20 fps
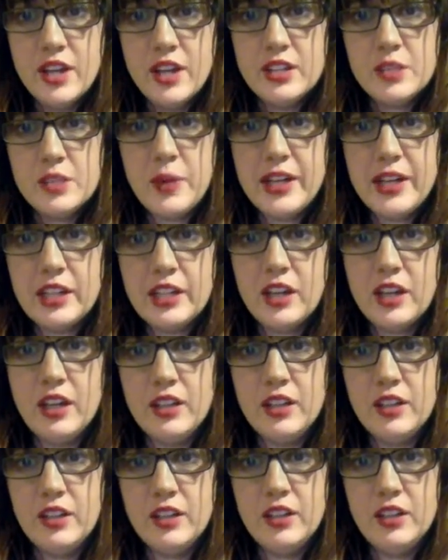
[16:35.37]
depending
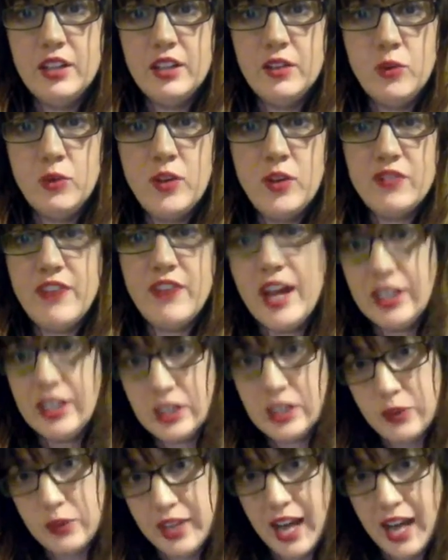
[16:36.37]
on what
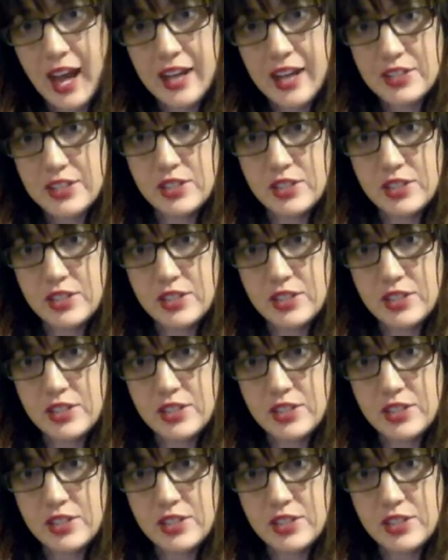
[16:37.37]
value it has.